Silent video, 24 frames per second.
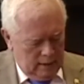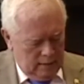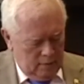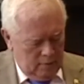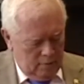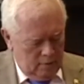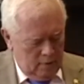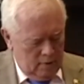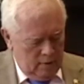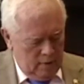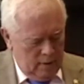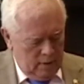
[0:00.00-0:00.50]

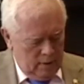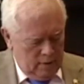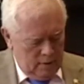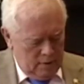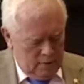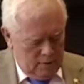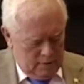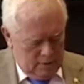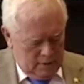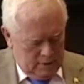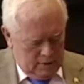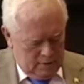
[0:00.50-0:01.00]
don't know
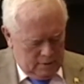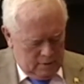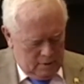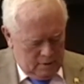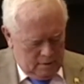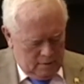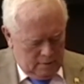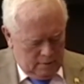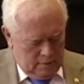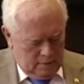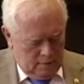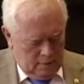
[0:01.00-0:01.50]

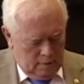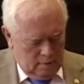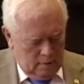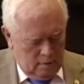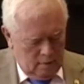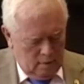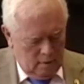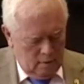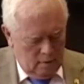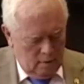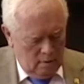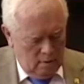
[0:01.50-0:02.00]

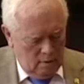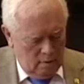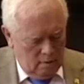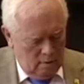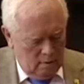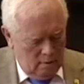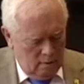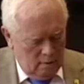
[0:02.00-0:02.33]
how to turn this